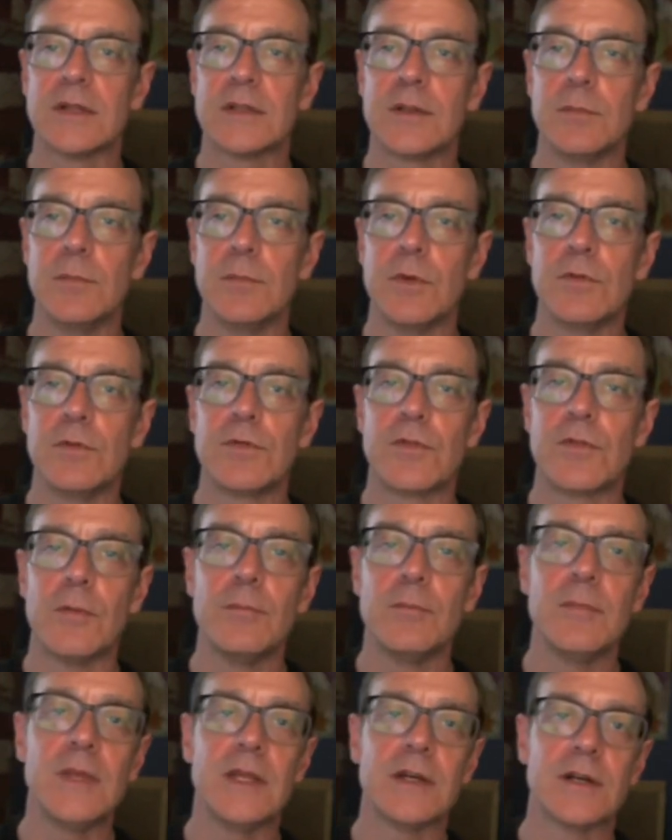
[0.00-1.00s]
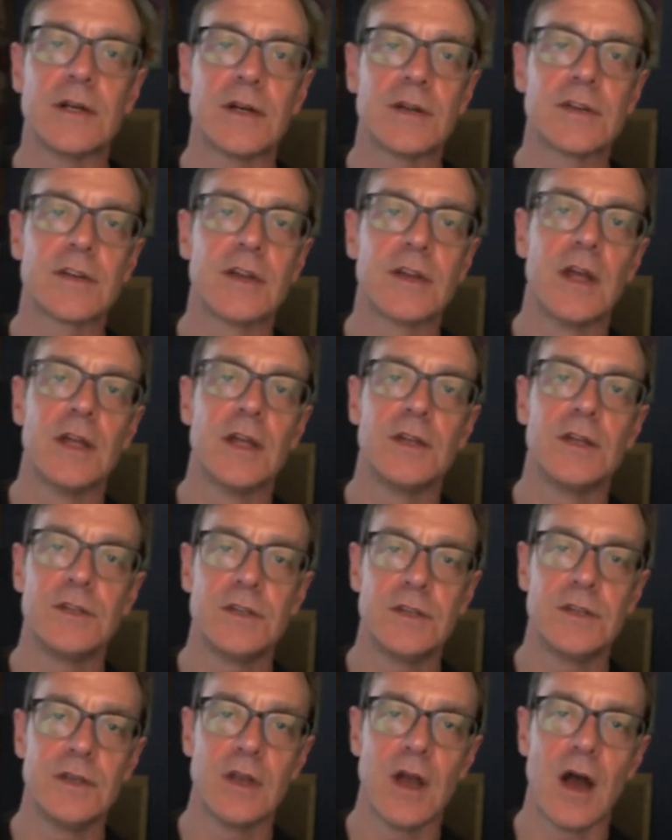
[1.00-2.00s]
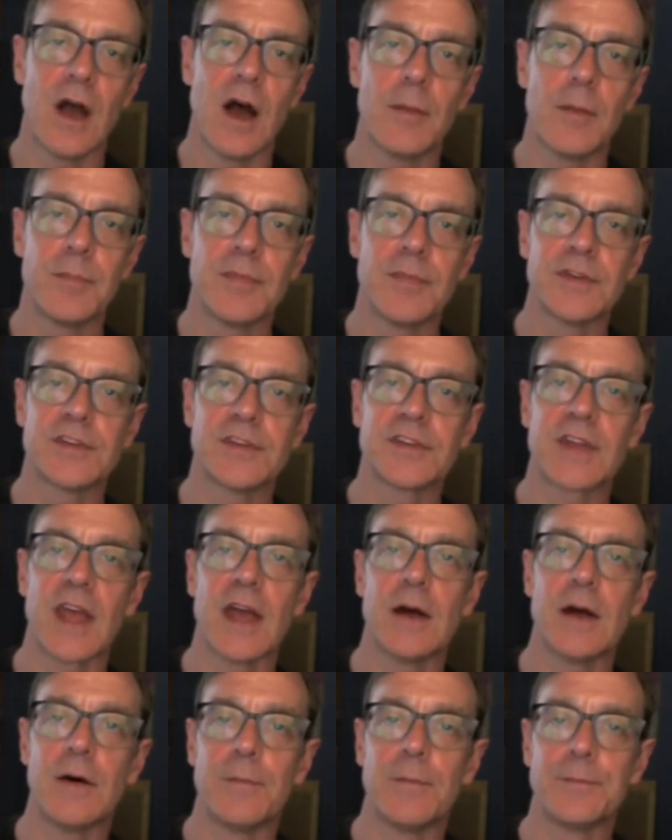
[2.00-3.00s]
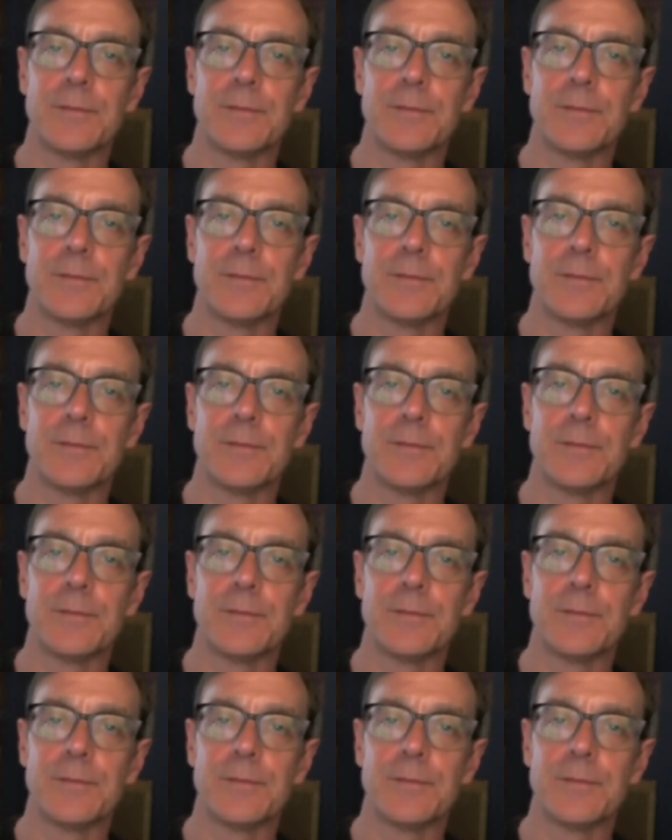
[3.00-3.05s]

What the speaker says: to move from meters up the scale.